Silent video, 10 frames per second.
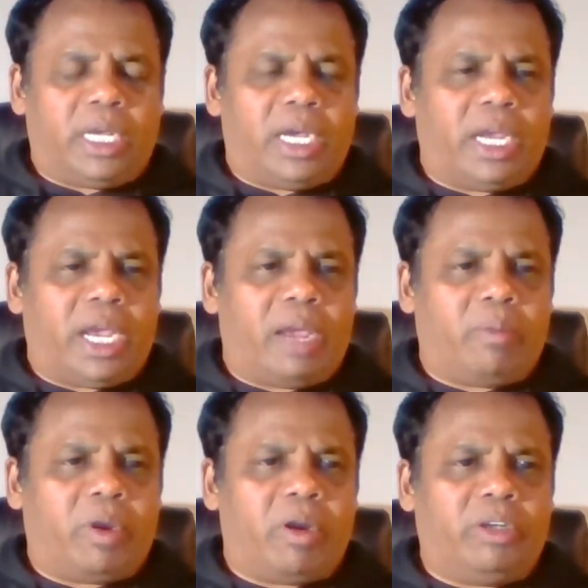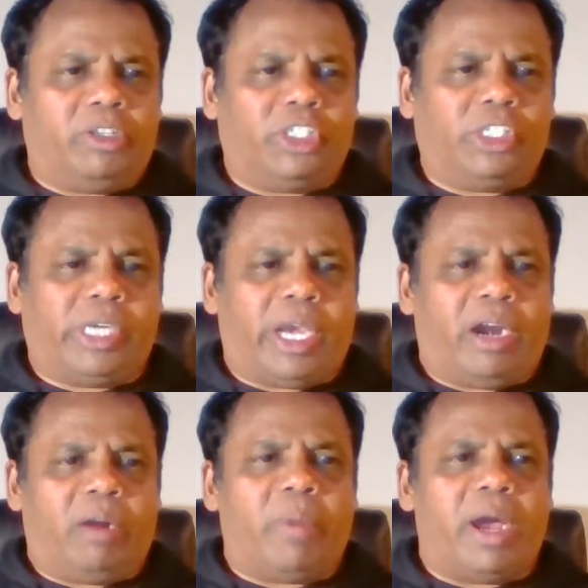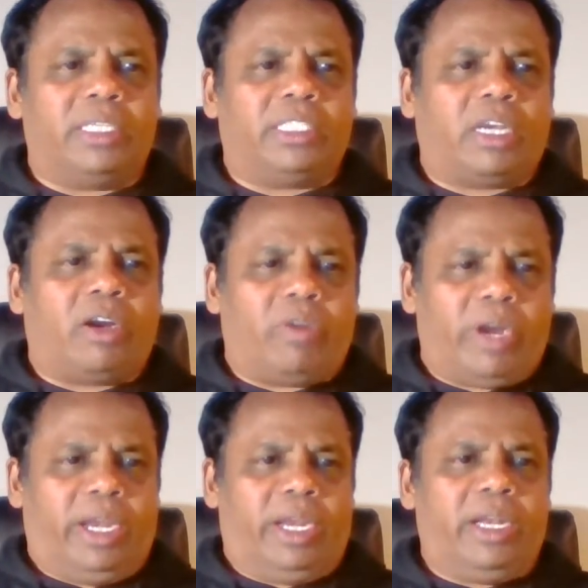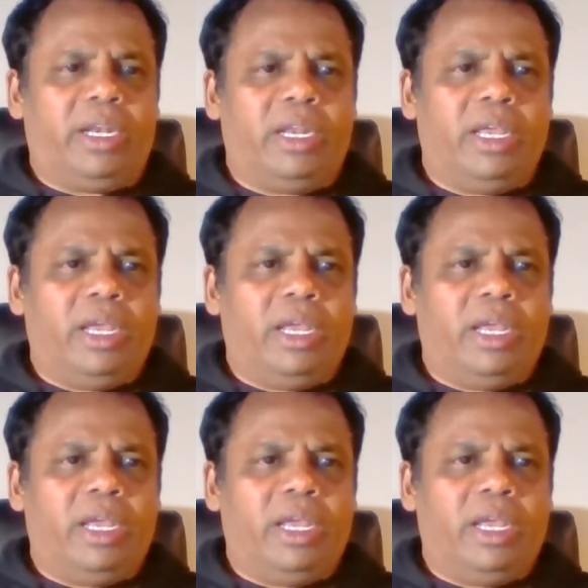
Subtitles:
I am going to share my screen,